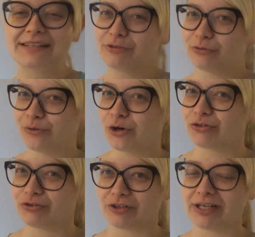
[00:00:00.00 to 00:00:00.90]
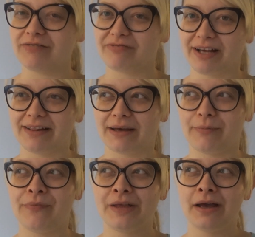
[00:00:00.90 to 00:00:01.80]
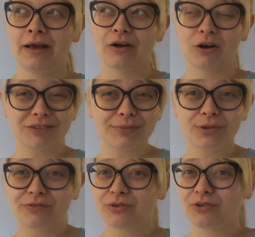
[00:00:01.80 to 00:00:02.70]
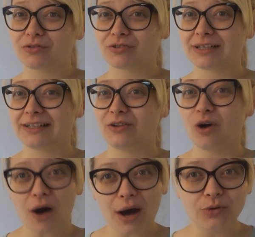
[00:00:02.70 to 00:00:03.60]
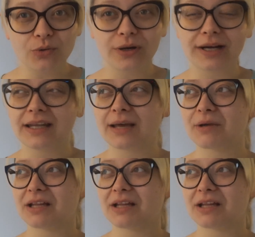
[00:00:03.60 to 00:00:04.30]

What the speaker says: if you not really find them comfortable, if you don't really know how to wear them,